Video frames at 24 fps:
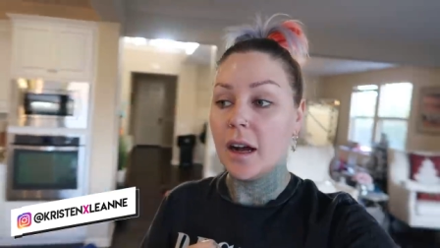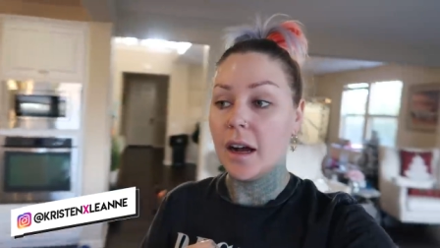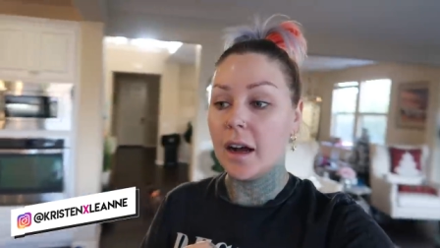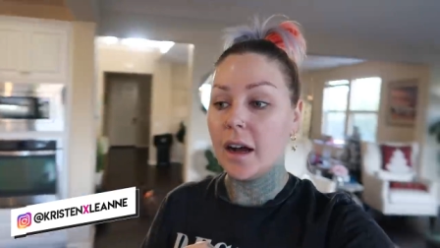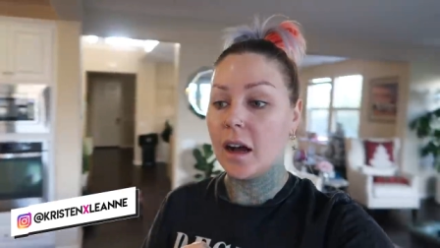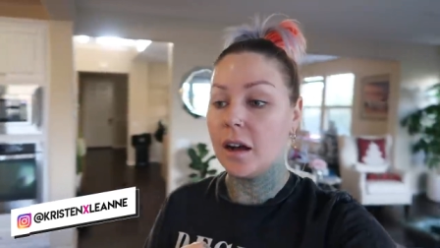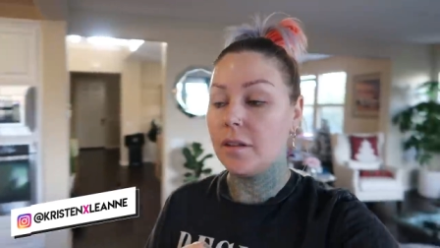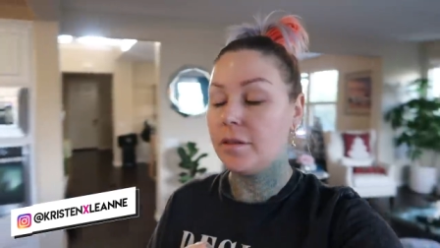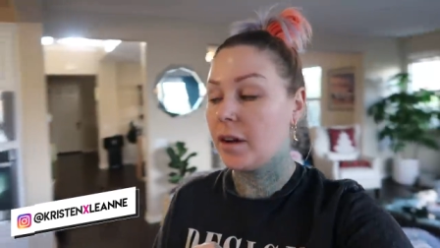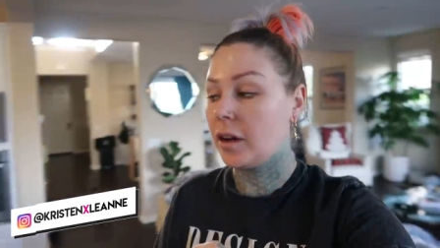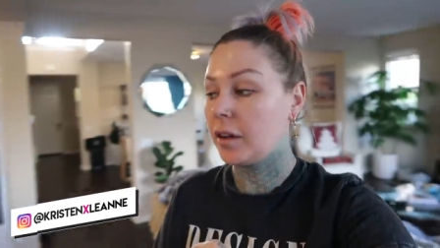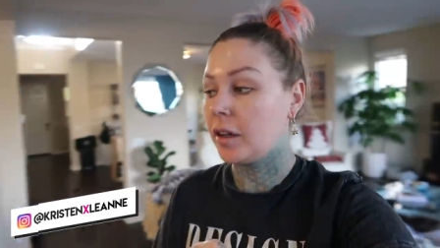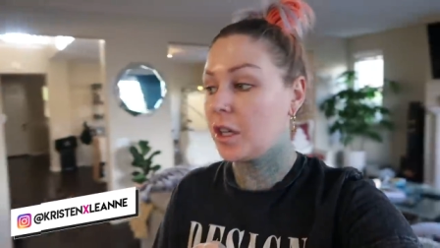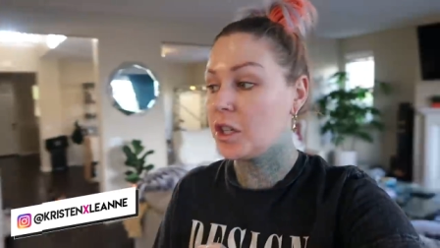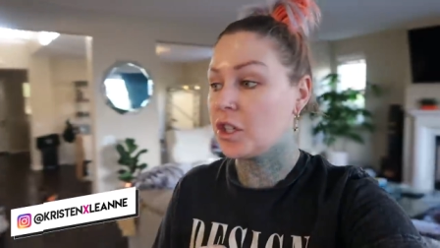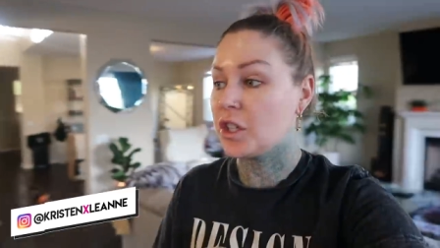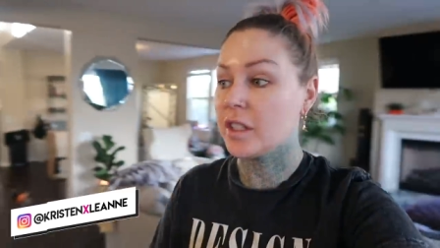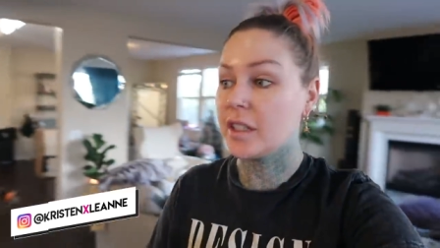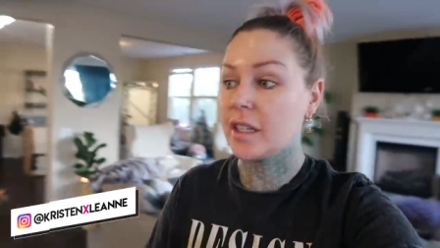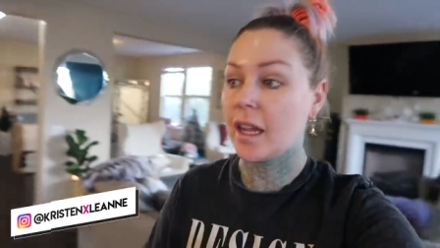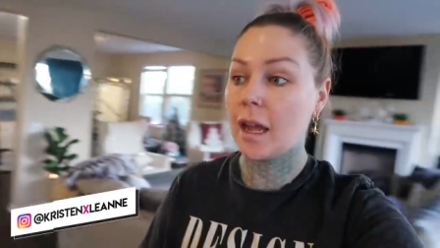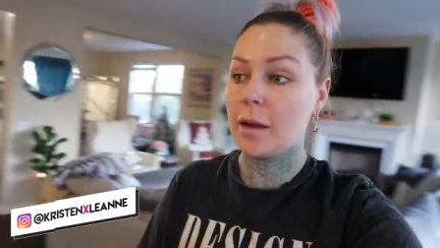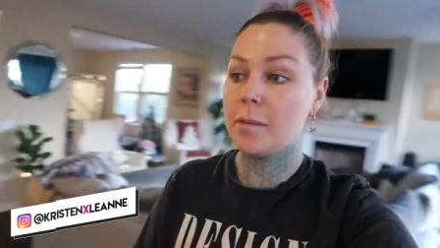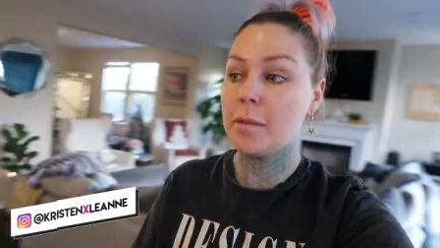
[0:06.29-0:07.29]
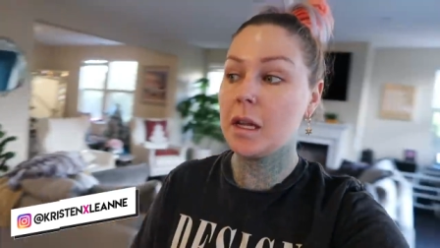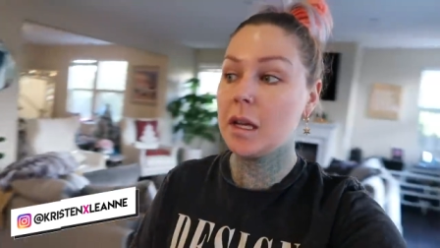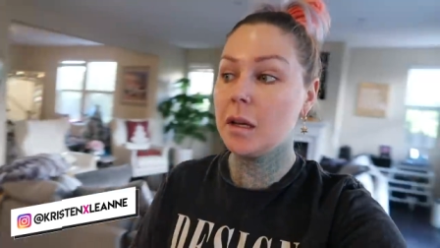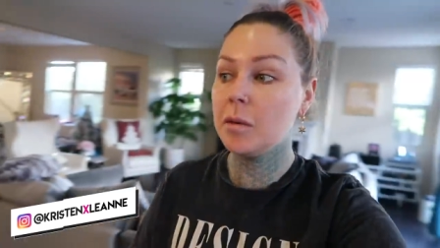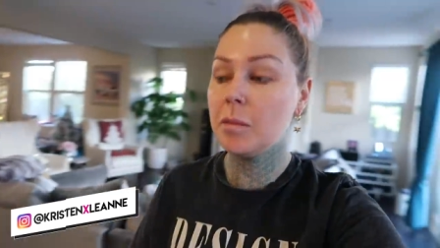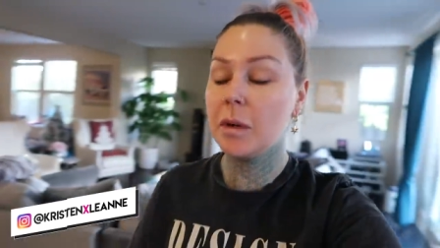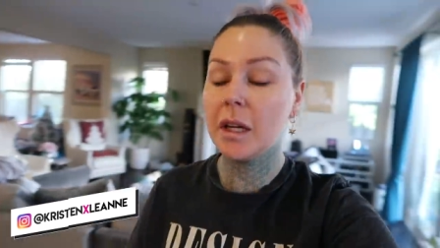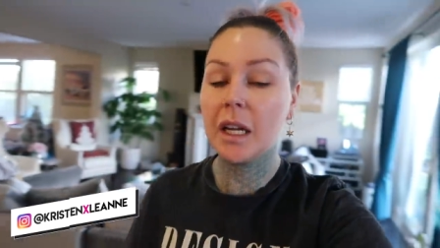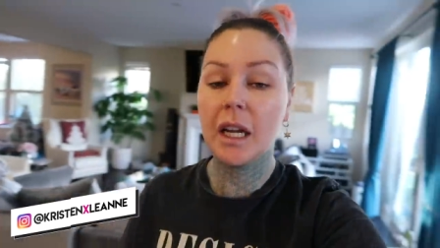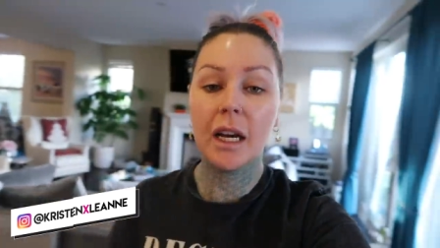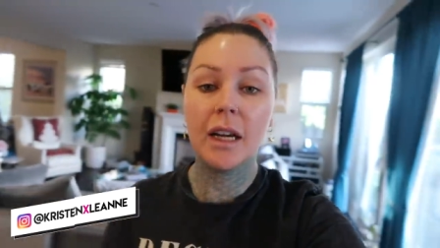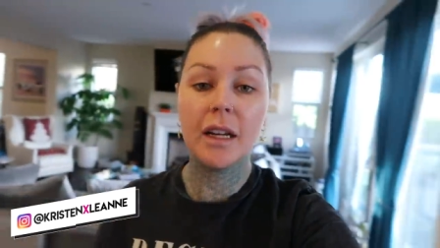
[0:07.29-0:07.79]
foundations came
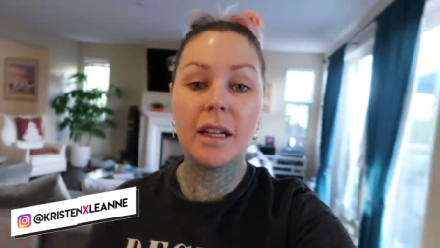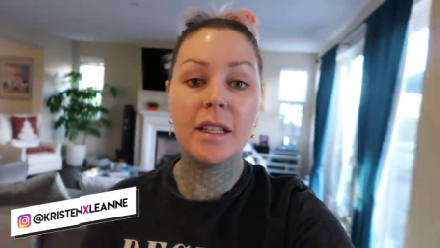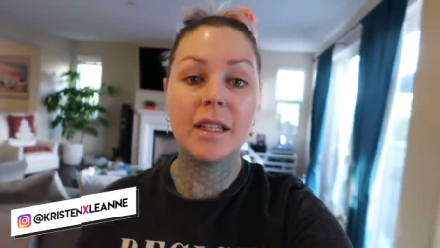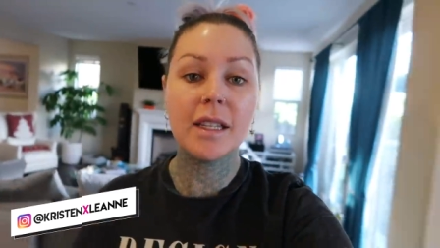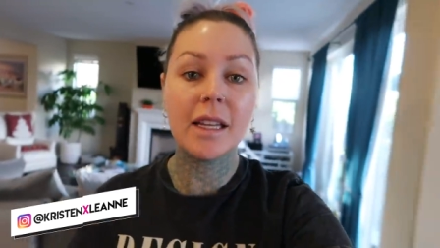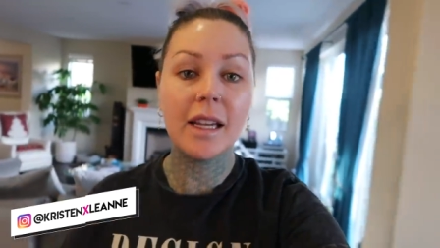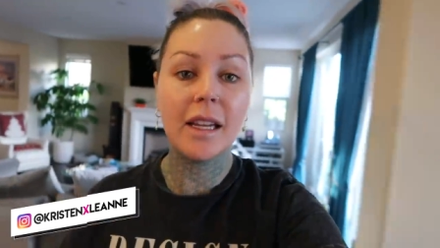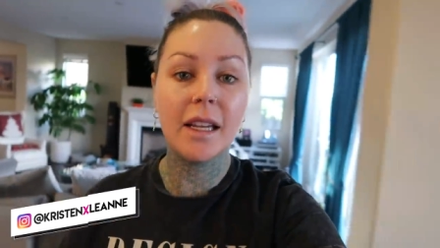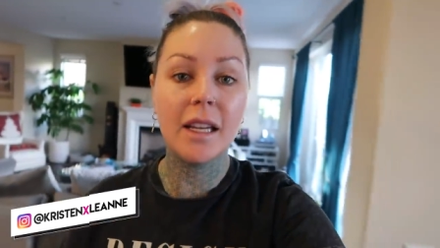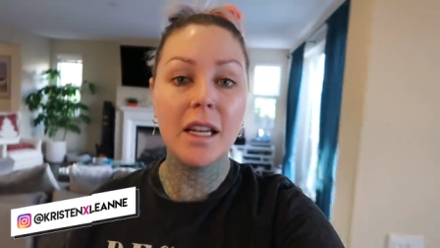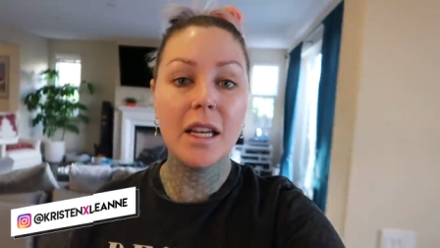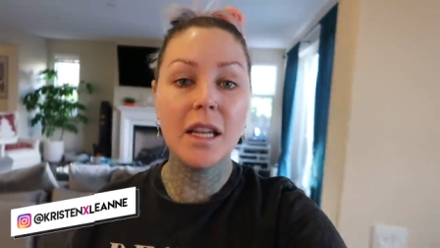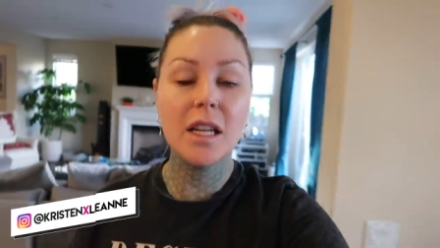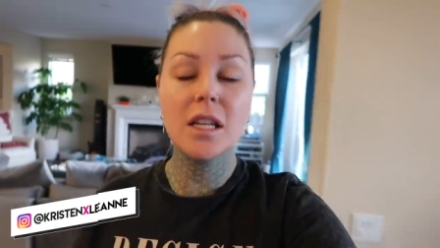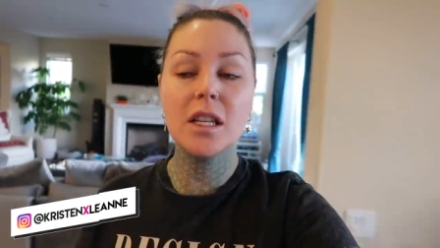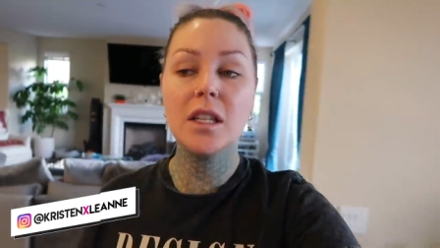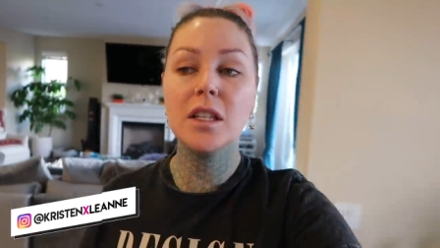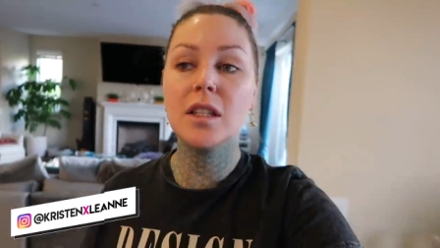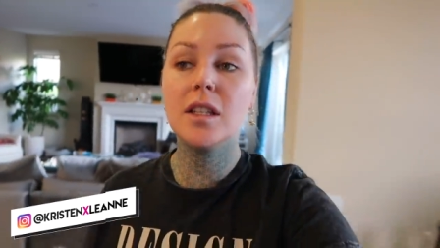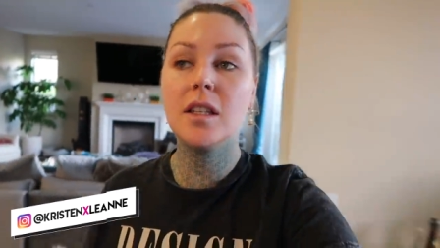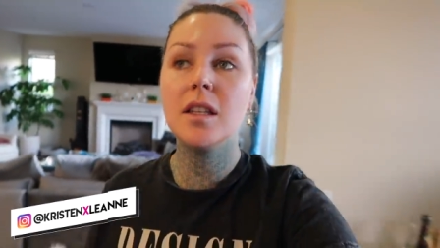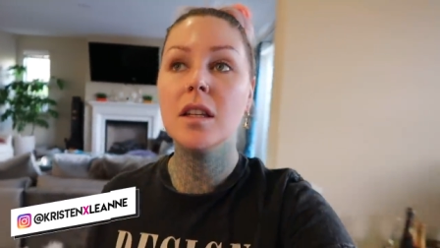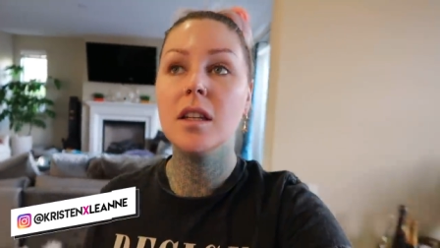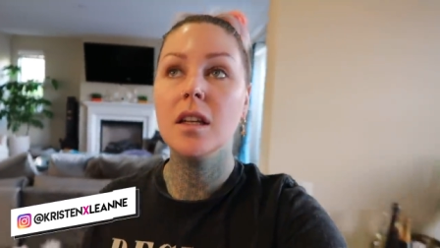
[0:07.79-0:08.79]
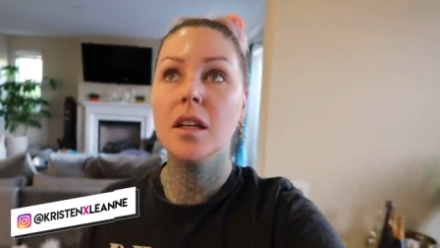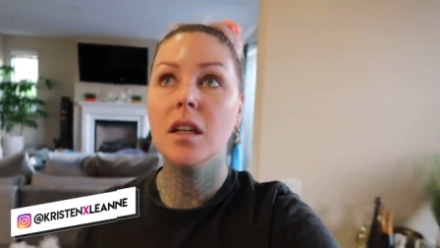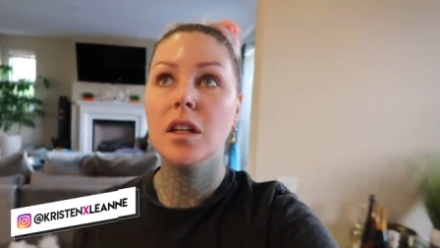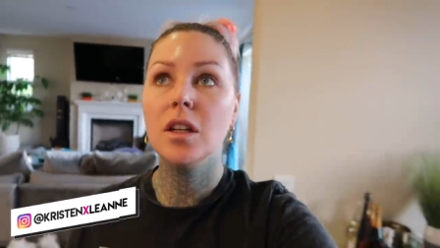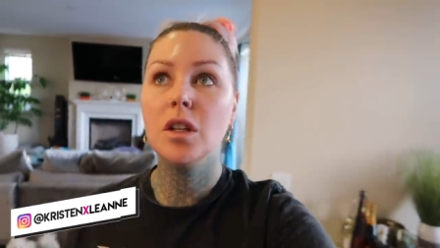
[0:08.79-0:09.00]
in, because it is